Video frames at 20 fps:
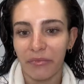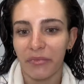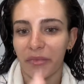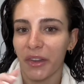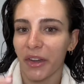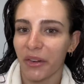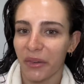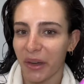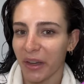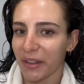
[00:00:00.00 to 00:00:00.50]

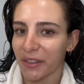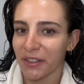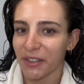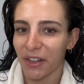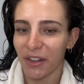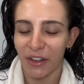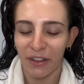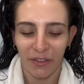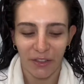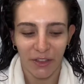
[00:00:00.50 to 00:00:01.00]
Okay,
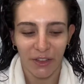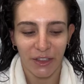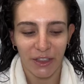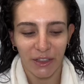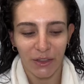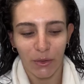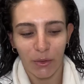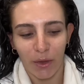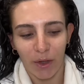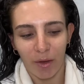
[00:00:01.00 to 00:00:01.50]
sorry for the
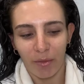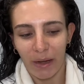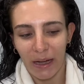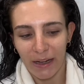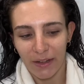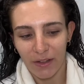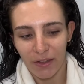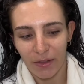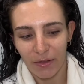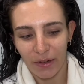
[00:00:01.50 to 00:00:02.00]
detour,
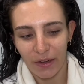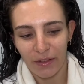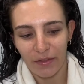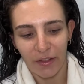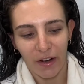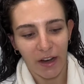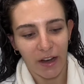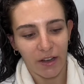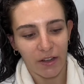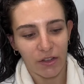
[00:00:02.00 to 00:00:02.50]
back to the
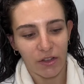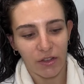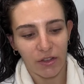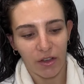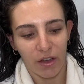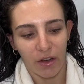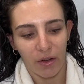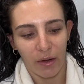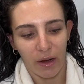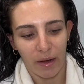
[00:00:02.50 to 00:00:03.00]
refresh. So
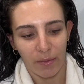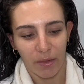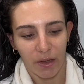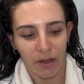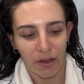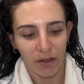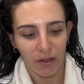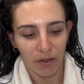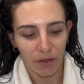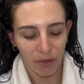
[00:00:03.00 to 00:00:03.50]
I'm
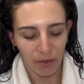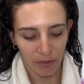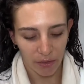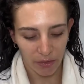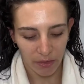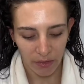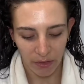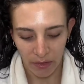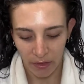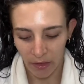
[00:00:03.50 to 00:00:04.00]
gonna
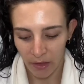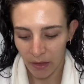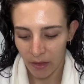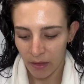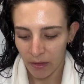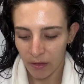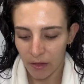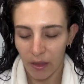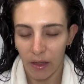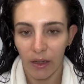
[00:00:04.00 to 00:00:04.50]
use
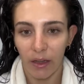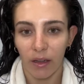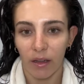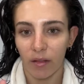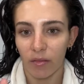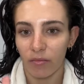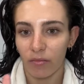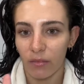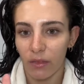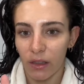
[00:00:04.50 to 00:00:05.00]
like
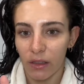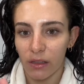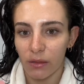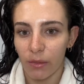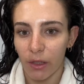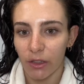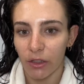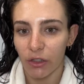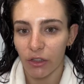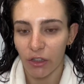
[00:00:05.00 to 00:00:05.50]
this
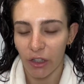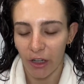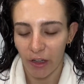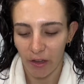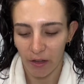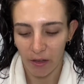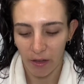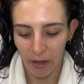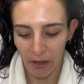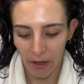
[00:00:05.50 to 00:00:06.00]
much
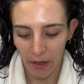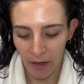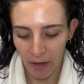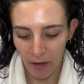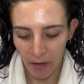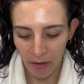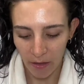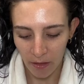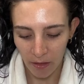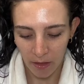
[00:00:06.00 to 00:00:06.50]
gel
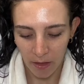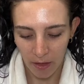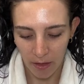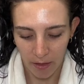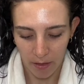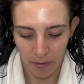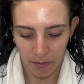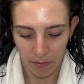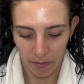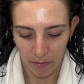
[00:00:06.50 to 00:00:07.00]

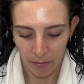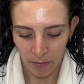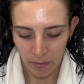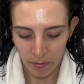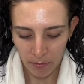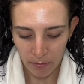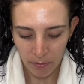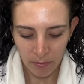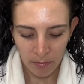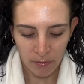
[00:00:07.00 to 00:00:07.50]
again.
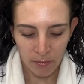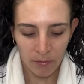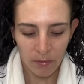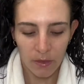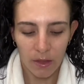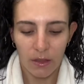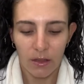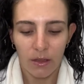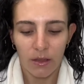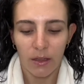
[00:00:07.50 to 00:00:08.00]

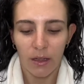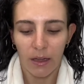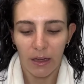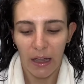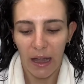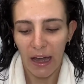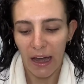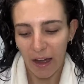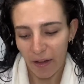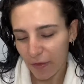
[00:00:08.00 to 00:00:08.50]
This is like
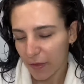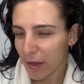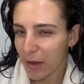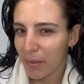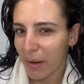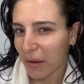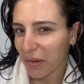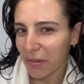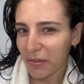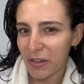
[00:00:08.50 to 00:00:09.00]
half the
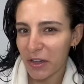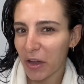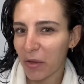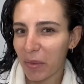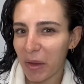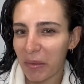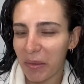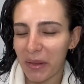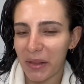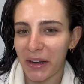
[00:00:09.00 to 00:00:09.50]
amount of gel
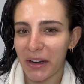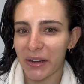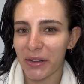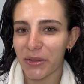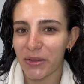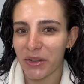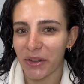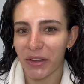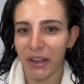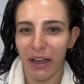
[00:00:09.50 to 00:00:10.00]
maybe that I
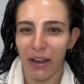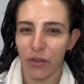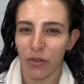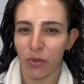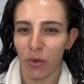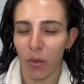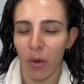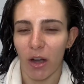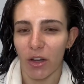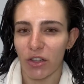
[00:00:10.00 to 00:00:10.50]
used on the
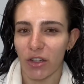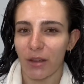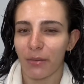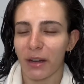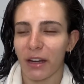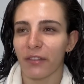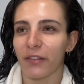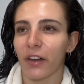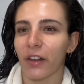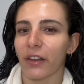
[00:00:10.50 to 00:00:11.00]
actual wash day, but
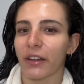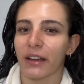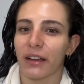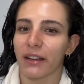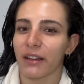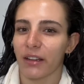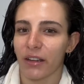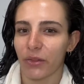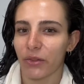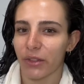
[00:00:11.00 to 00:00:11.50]
I felt like I
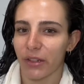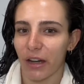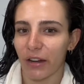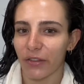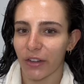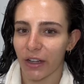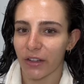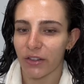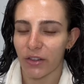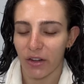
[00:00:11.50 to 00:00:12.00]
didn't use enough
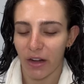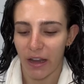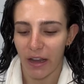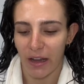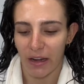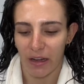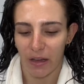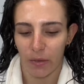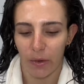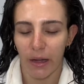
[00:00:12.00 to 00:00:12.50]
yesterday
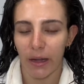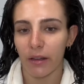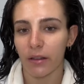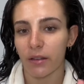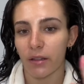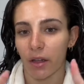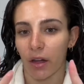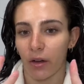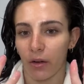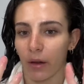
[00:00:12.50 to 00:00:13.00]
anyway,
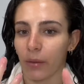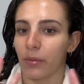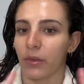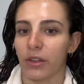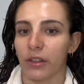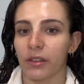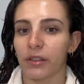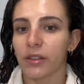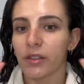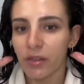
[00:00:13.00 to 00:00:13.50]
so I'm
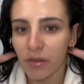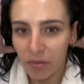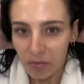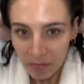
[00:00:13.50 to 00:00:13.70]
just